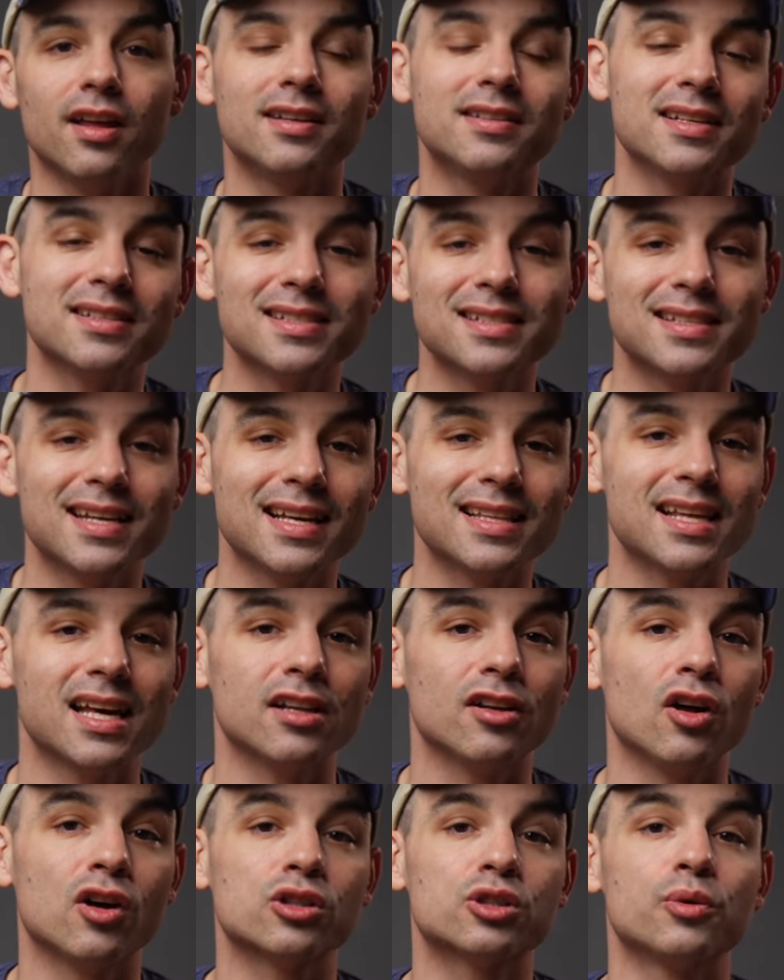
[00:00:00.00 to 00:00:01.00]
it doesn't take that
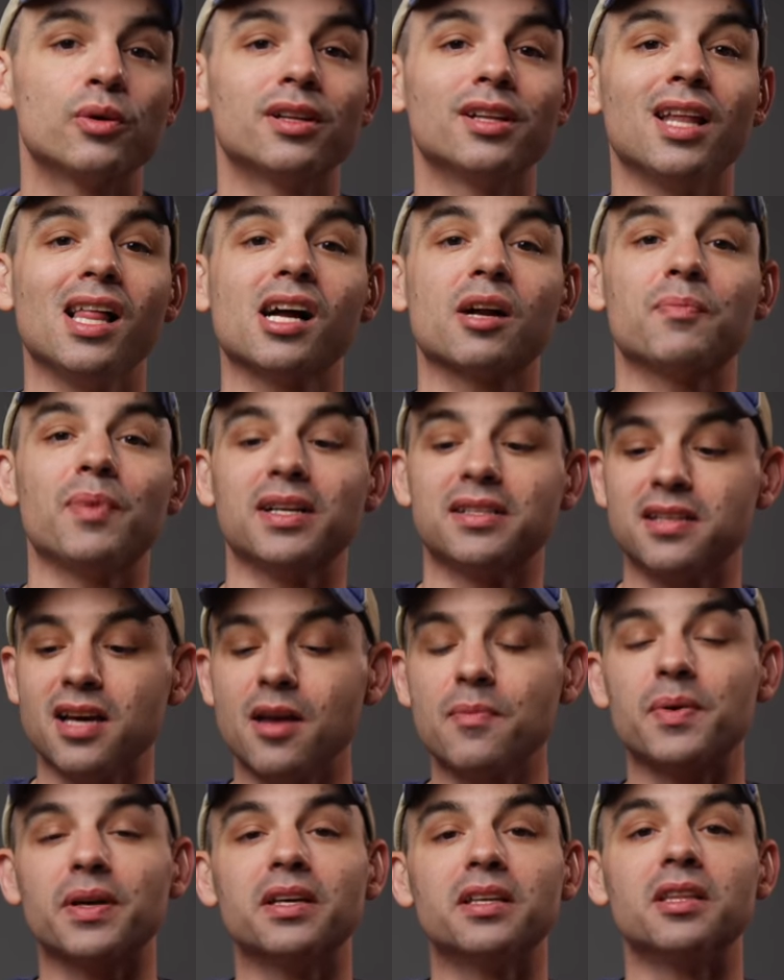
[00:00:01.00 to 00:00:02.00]
long to unlock by
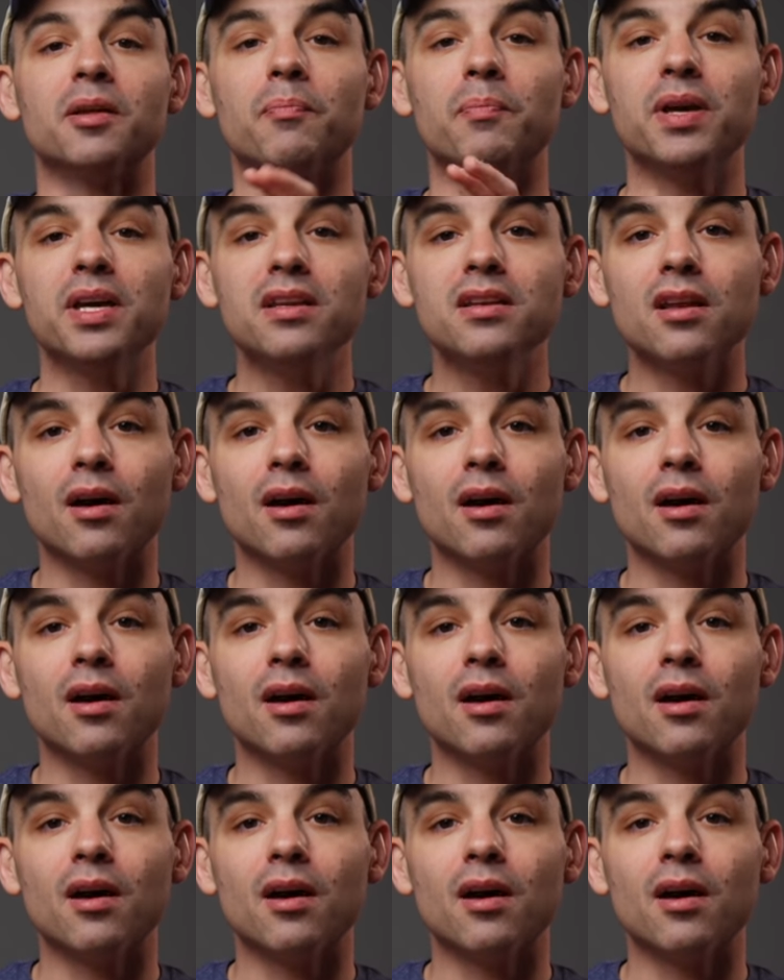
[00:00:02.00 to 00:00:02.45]
typing in the PIN